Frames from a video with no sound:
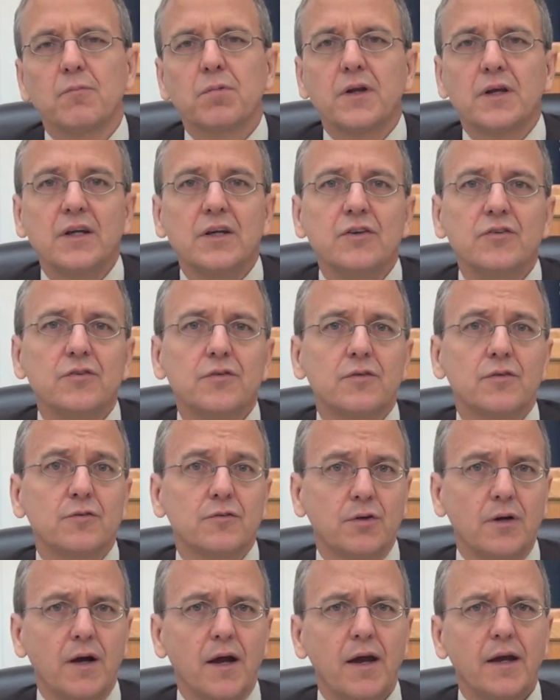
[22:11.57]
Please
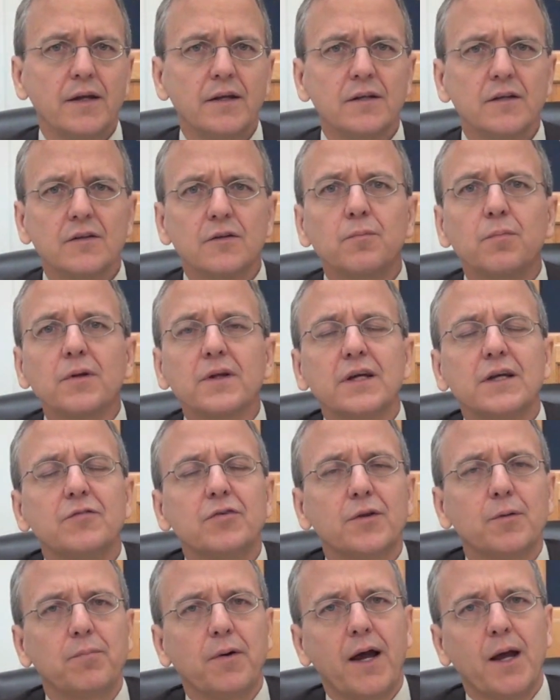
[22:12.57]
try to
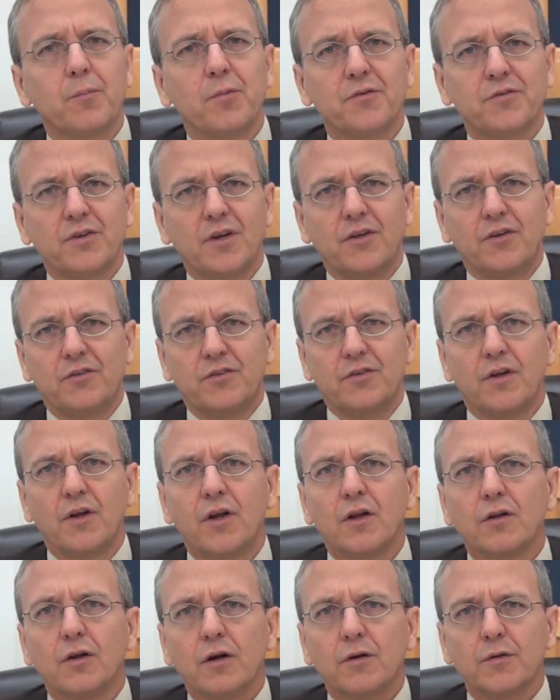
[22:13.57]
believe what the Bible says.
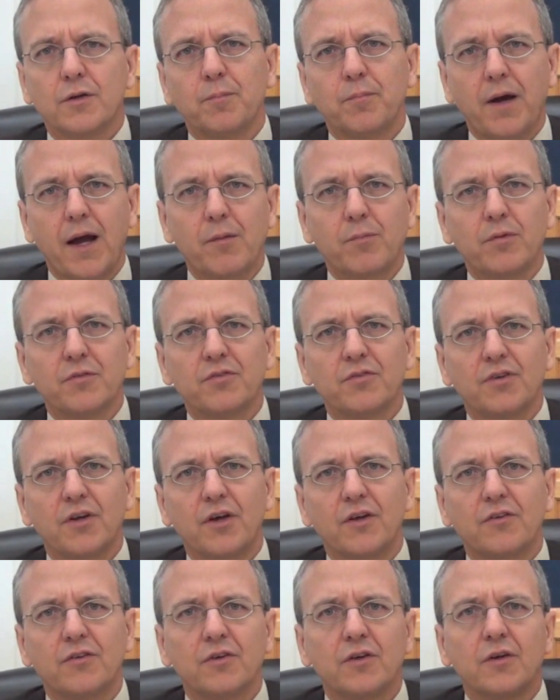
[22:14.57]
Look what the Bible
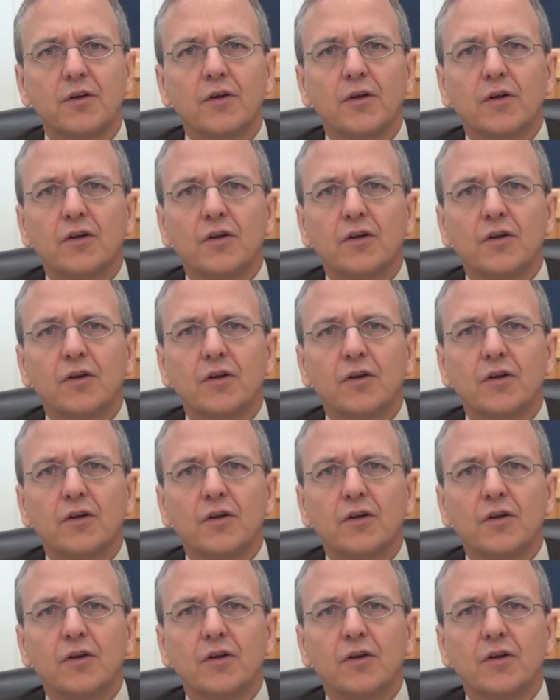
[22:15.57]
says.